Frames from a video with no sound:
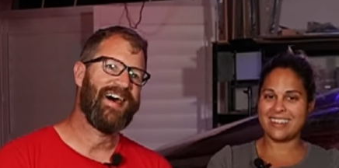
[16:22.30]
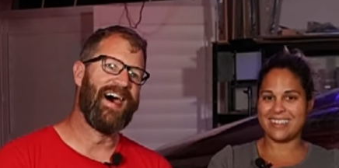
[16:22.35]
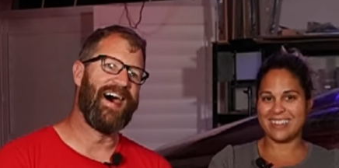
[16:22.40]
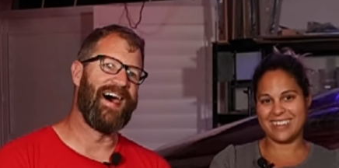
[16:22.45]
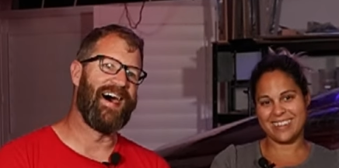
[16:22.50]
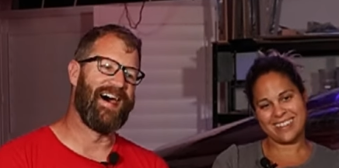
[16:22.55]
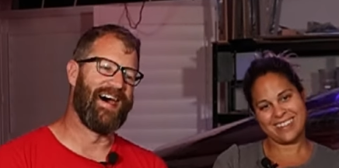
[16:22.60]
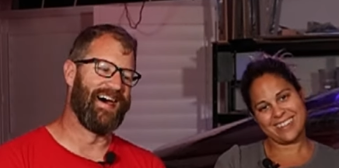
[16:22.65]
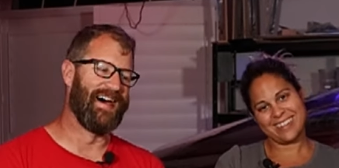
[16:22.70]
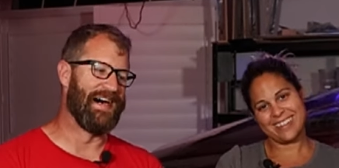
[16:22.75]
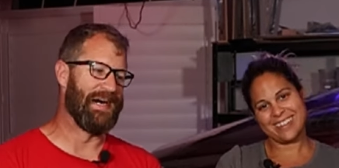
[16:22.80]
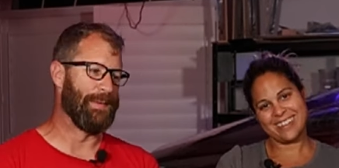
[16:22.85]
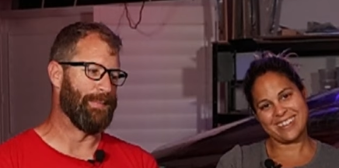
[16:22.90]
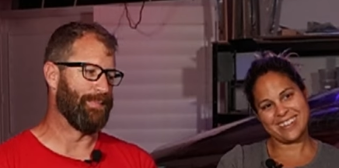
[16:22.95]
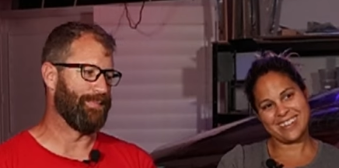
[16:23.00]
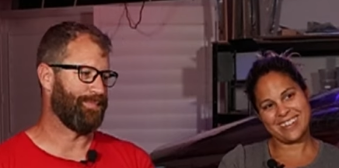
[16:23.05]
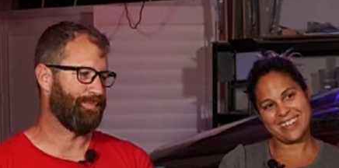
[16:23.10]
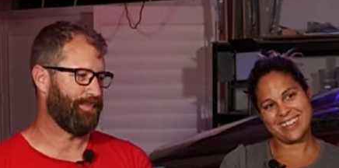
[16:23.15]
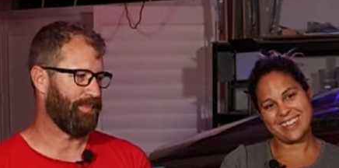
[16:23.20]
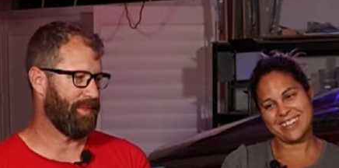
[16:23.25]

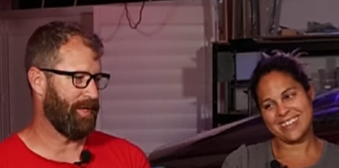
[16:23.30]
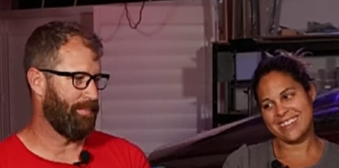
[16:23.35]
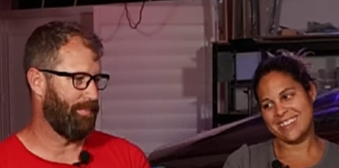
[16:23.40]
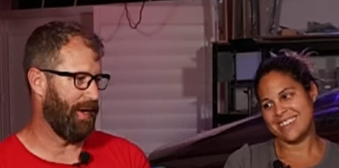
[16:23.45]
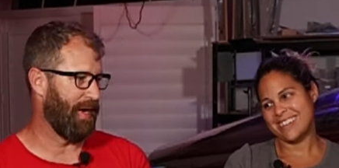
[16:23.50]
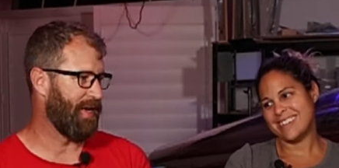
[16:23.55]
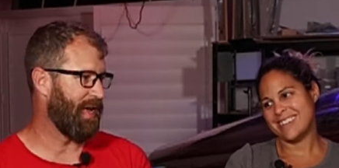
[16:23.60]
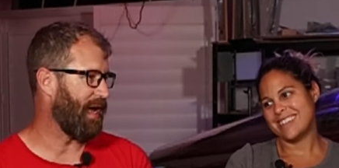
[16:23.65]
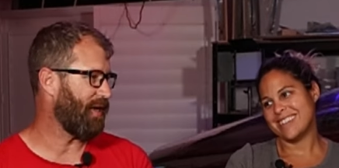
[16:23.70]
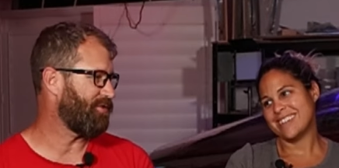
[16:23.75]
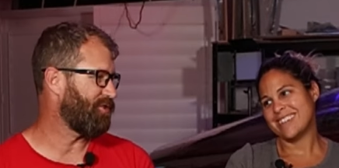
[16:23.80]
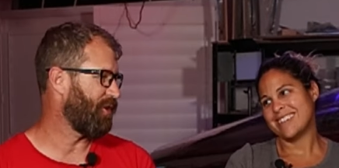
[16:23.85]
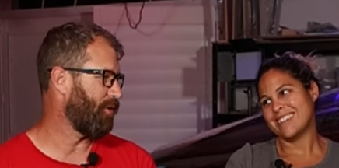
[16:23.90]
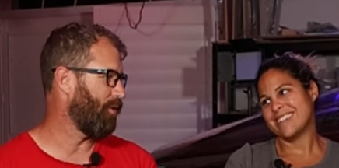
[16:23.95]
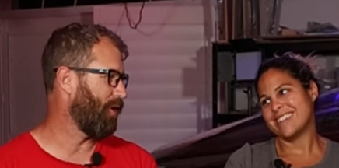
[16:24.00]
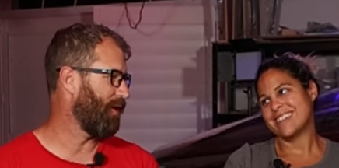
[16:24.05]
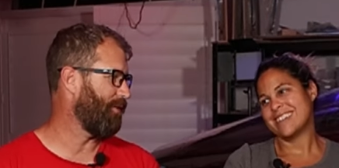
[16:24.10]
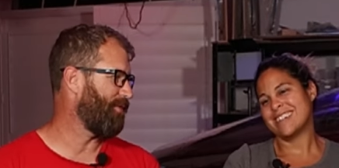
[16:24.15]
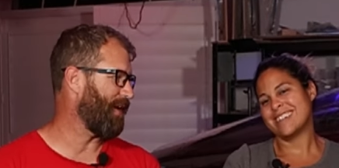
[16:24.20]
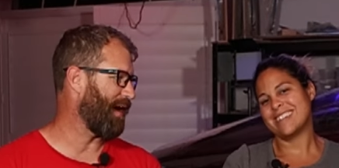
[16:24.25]
Speaker 1: um, but yeah, so
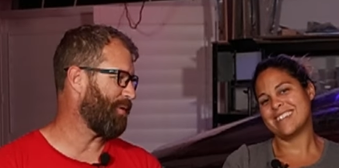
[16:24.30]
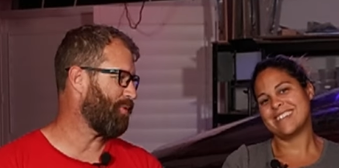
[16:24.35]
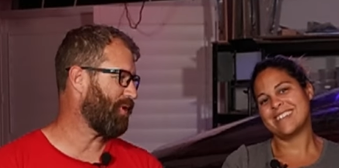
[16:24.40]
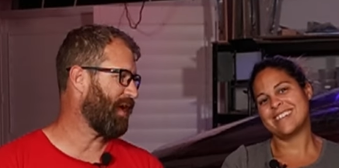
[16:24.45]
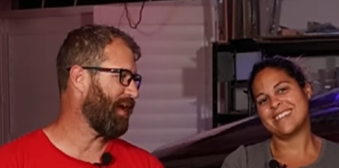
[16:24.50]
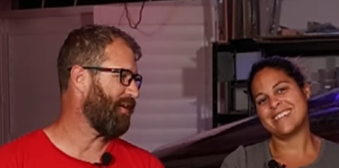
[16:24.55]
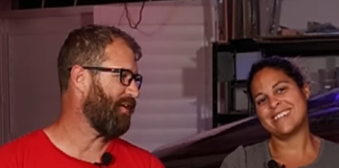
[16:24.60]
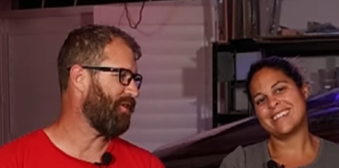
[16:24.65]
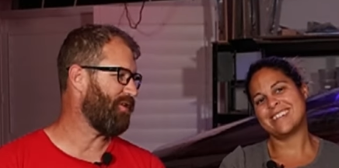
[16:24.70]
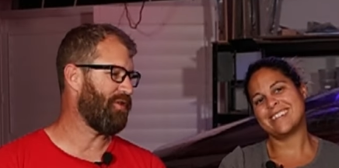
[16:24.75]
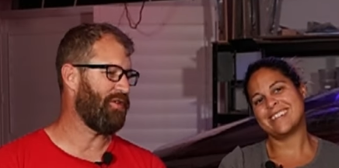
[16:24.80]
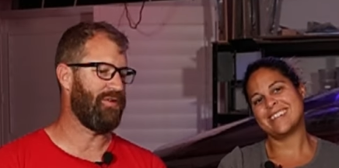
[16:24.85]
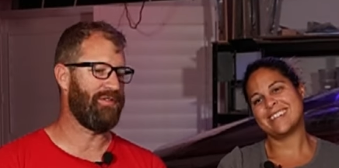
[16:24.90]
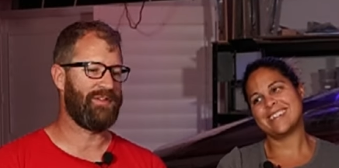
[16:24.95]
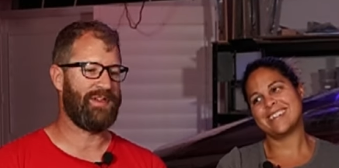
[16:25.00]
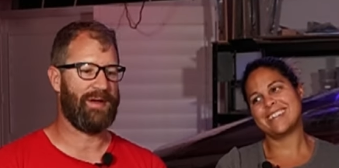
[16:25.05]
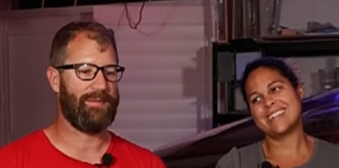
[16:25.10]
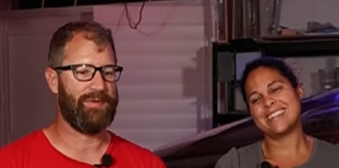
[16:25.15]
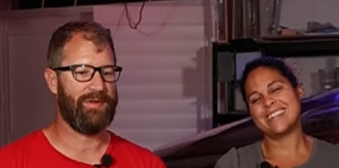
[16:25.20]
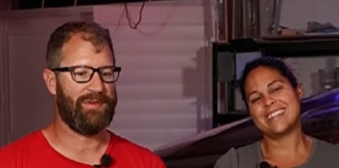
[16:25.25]
we fabricated our
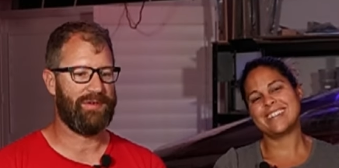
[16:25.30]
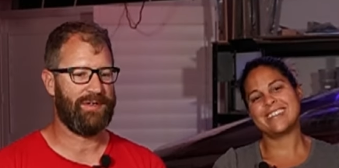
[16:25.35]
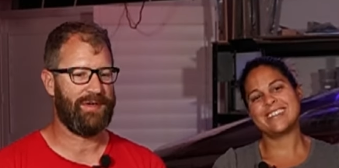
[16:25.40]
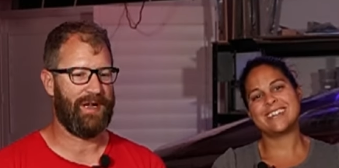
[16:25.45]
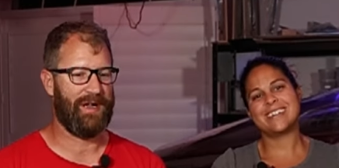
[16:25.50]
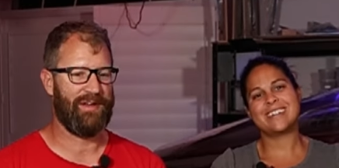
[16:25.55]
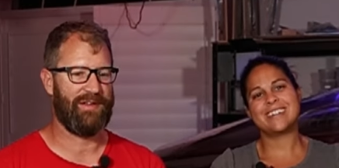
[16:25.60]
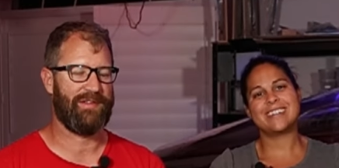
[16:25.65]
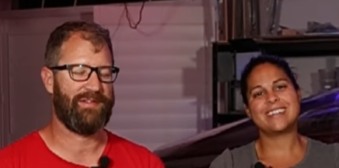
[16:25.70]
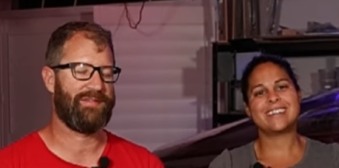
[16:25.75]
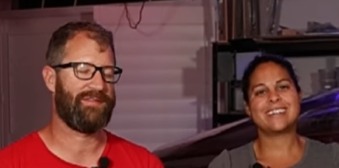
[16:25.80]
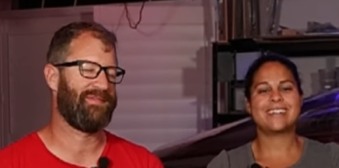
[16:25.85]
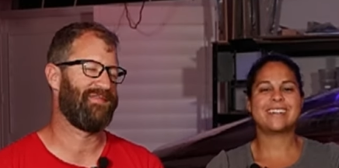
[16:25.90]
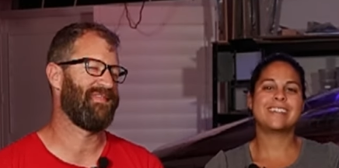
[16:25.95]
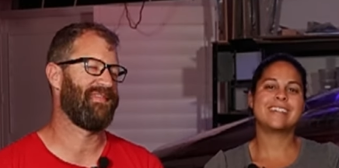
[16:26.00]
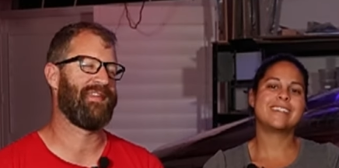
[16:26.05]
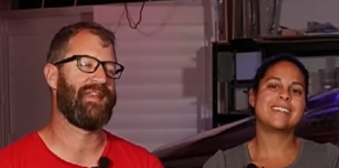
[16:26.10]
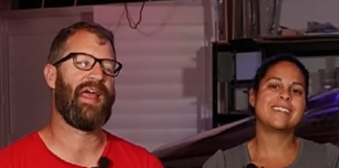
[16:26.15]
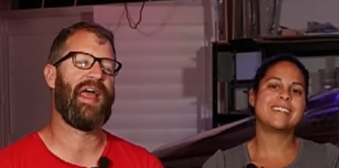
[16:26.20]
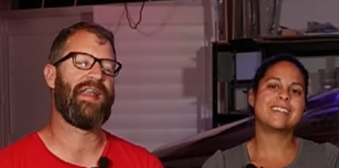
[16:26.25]
own doubler. I,
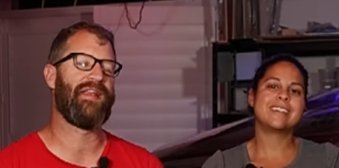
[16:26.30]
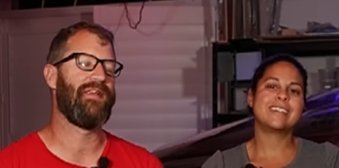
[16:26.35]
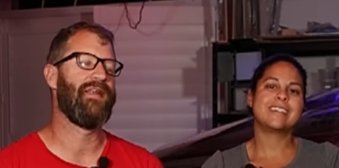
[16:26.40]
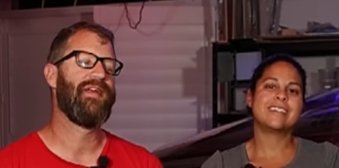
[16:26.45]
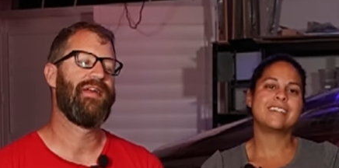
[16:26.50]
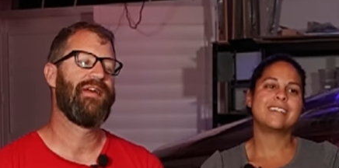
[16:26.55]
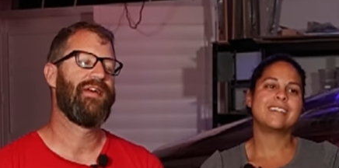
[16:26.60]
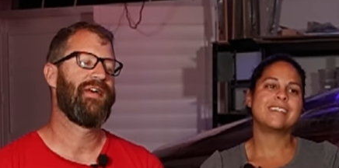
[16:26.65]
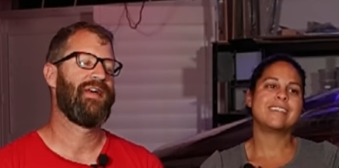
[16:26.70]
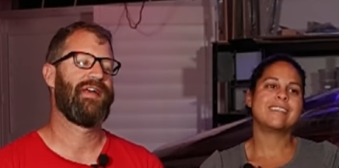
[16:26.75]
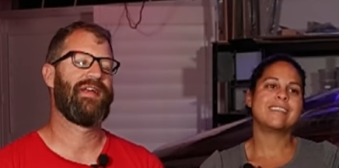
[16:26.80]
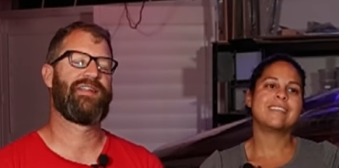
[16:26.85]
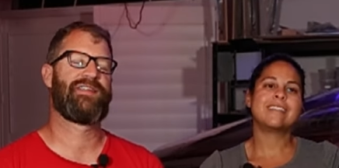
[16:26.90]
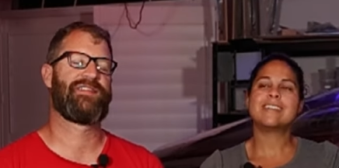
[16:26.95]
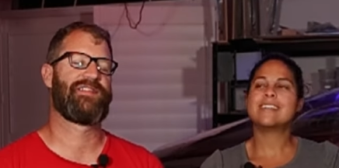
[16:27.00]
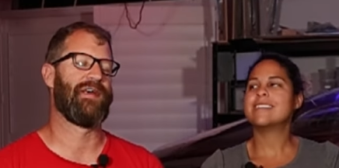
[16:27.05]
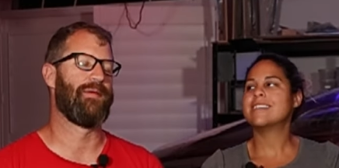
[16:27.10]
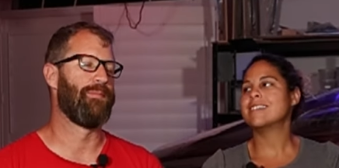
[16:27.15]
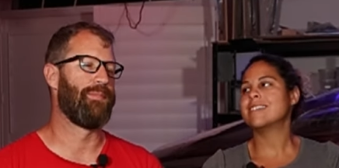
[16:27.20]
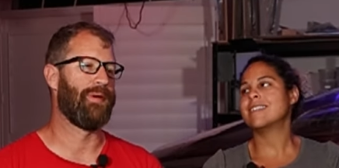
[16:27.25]
it
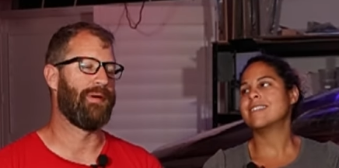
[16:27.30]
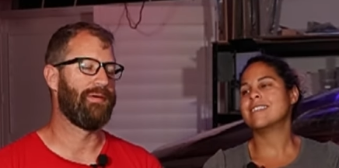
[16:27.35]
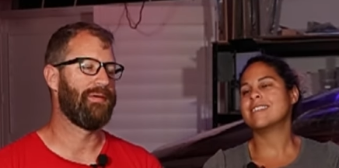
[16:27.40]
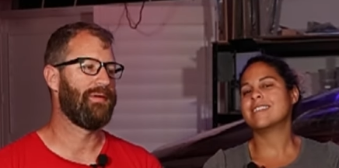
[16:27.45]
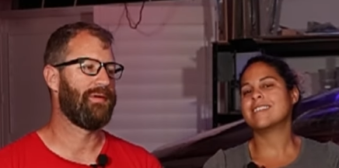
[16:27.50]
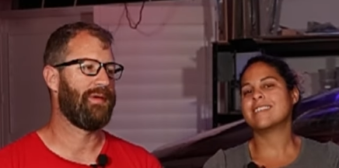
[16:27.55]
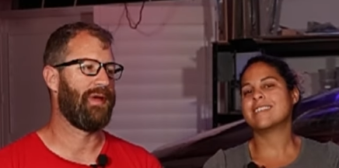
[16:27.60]
it's simple.